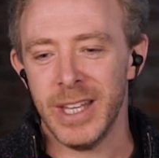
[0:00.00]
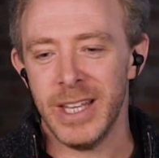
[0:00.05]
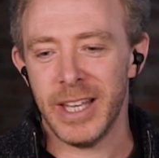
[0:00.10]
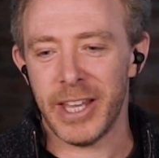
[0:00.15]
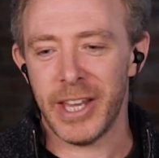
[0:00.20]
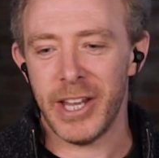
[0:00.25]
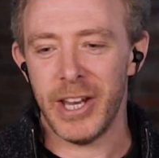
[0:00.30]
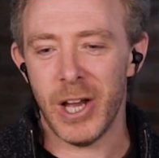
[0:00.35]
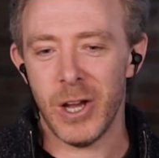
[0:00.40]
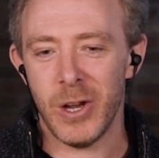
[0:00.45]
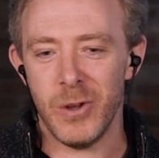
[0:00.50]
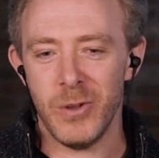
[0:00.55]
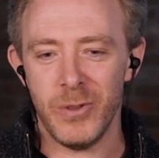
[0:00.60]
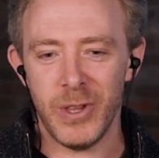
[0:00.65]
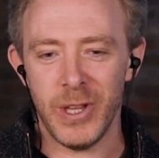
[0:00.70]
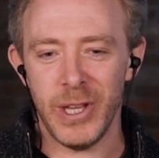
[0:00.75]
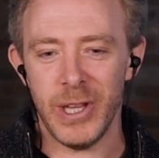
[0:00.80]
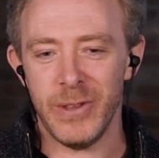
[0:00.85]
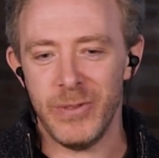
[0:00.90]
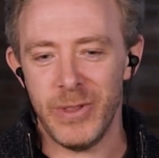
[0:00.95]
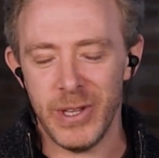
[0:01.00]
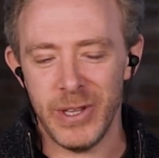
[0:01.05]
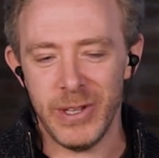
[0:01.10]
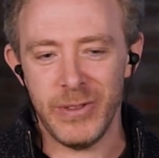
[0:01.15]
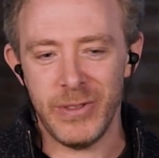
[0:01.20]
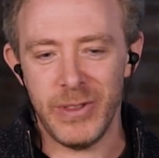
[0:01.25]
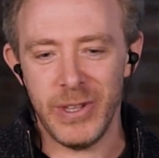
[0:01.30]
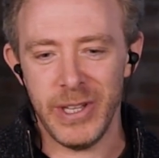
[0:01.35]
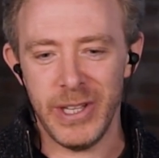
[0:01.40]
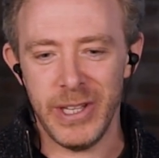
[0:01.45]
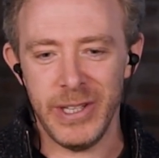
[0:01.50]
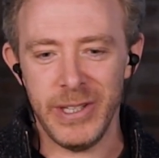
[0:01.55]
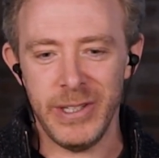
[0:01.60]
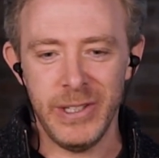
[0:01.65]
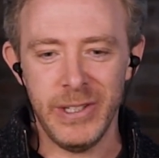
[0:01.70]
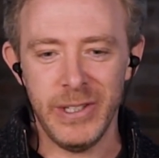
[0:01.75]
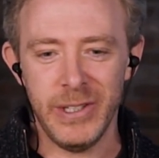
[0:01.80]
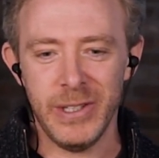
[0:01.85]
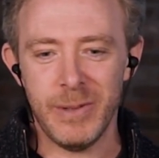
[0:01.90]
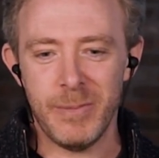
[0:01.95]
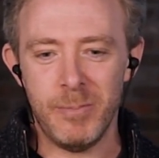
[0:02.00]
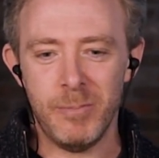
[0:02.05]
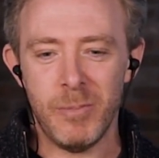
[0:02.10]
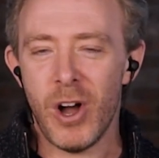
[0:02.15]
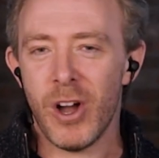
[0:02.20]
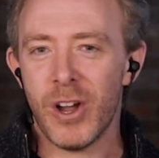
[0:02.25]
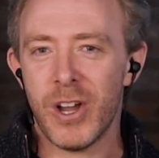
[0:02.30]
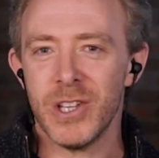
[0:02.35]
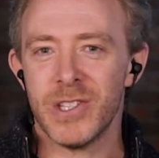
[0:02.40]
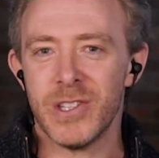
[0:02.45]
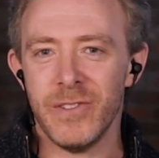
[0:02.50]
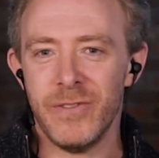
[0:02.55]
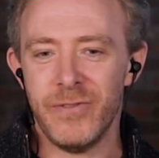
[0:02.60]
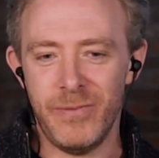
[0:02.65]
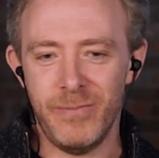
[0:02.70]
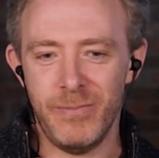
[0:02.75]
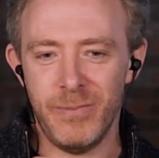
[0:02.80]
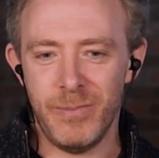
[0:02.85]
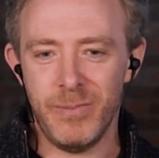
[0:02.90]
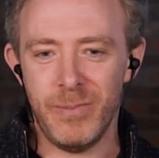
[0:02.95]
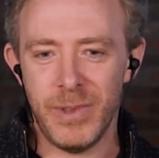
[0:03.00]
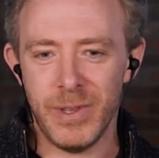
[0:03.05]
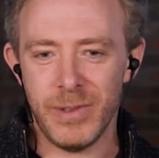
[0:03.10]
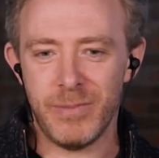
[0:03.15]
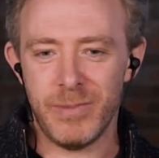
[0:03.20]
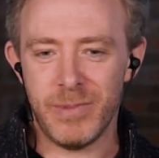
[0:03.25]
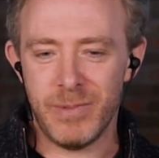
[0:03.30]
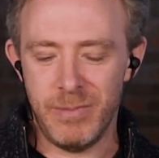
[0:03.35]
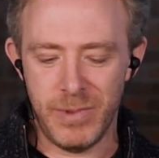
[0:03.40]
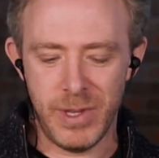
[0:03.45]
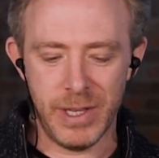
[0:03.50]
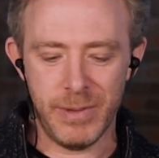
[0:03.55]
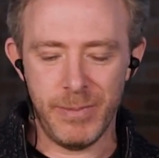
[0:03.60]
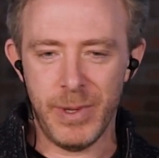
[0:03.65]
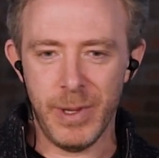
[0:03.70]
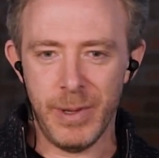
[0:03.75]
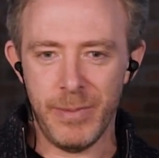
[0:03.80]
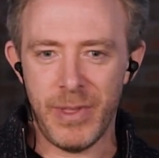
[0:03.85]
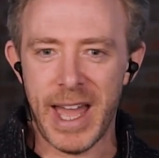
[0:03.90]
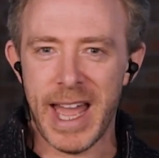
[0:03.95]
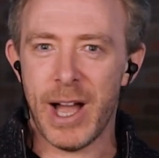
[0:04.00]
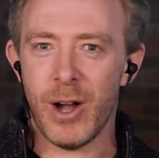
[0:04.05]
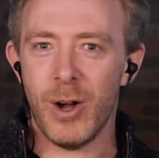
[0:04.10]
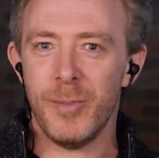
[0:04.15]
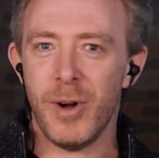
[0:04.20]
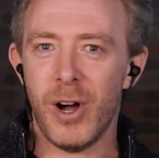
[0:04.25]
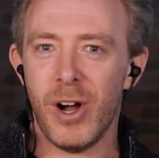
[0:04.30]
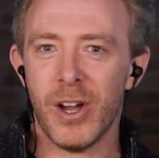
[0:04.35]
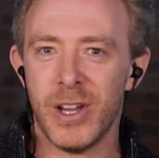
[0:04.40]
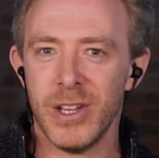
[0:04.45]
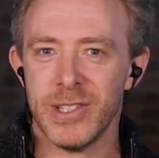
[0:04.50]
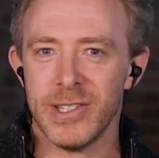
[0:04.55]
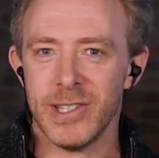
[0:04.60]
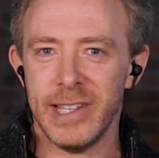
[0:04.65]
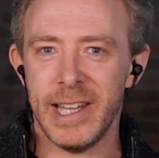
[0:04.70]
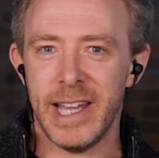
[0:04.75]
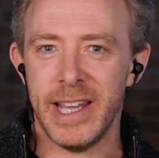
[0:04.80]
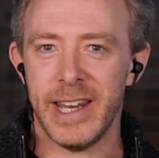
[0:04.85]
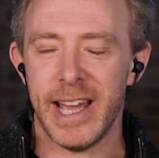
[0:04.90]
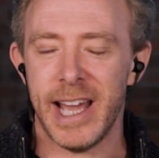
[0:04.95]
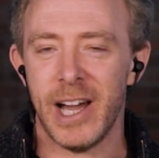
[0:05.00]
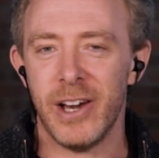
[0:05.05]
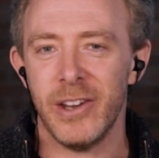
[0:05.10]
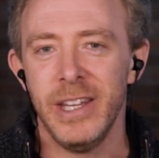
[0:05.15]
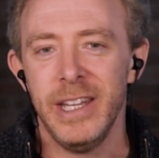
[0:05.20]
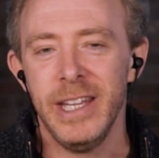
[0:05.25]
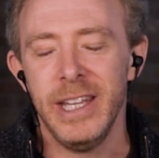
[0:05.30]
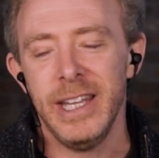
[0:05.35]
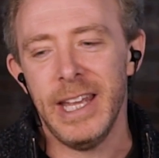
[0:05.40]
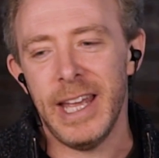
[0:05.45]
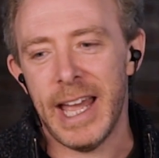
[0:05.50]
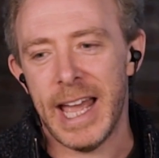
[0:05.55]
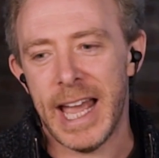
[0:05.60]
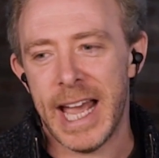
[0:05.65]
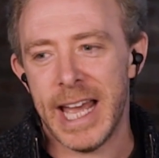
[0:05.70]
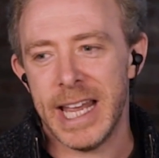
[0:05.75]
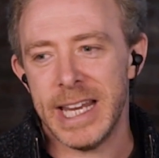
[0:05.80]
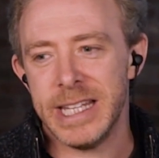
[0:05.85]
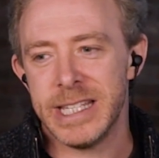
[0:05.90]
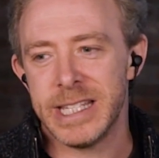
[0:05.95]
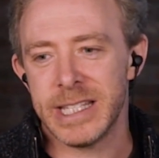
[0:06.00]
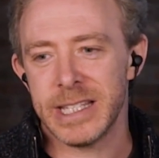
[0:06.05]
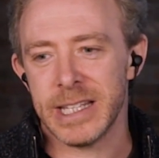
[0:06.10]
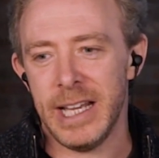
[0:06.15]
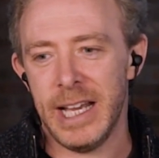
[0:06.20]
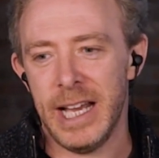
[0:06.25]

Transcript: the markers of the hour markers are laid out, and